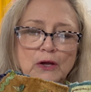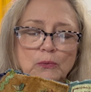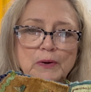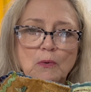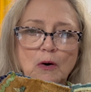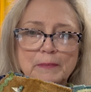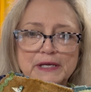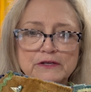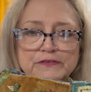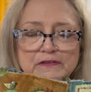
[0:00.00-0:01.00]
We won't be
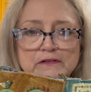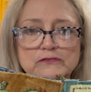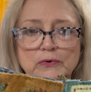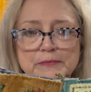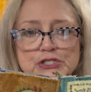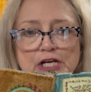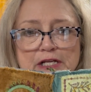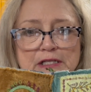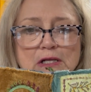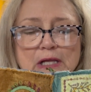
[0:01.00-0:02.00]
using the sewing machine
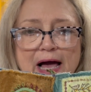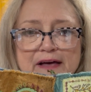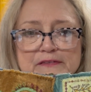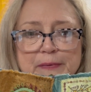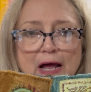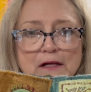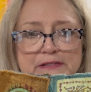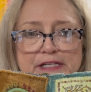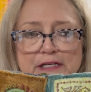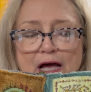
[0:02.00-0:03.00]
in the class, but
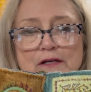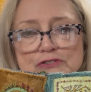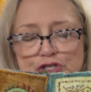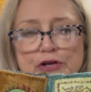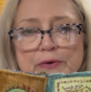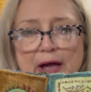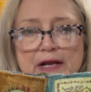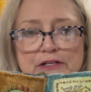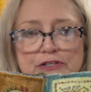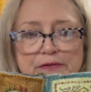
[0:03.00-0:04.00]
I'll show you
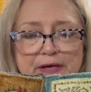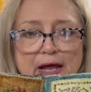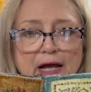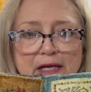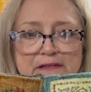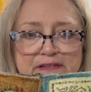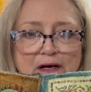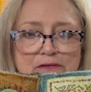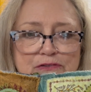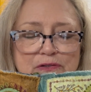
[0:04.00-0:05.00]
how to do that. I can
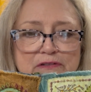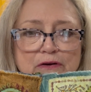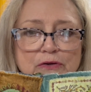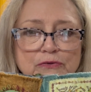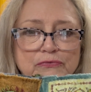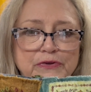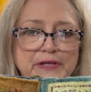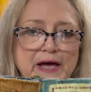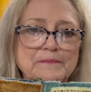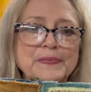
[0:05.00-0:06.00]
talk you through
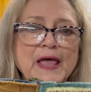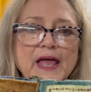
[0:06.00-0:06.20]
that.